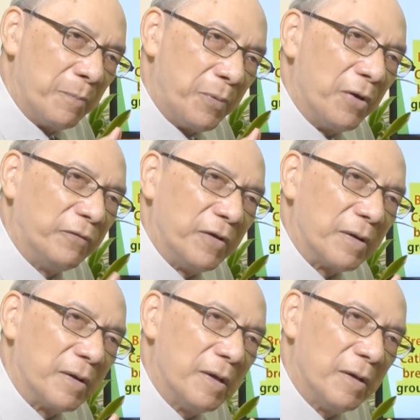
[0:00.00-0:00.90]

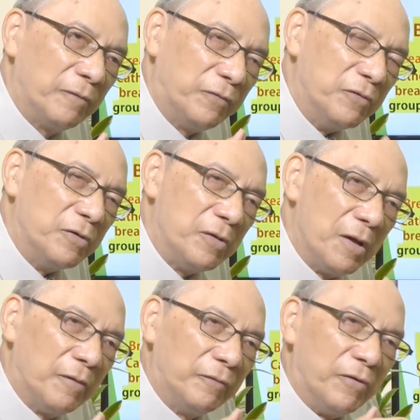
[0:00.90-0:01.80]
perfect food
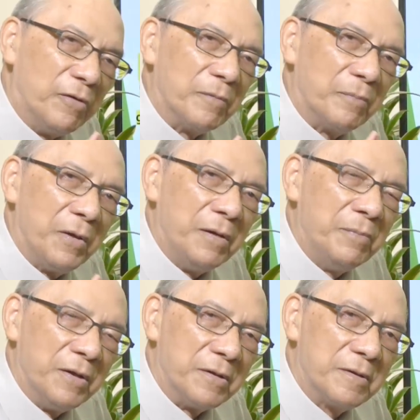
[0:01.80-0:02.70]
for
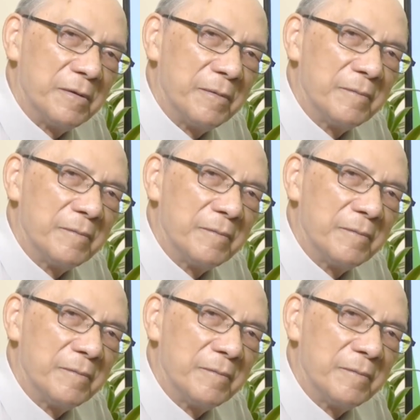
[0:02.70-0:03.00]
babies.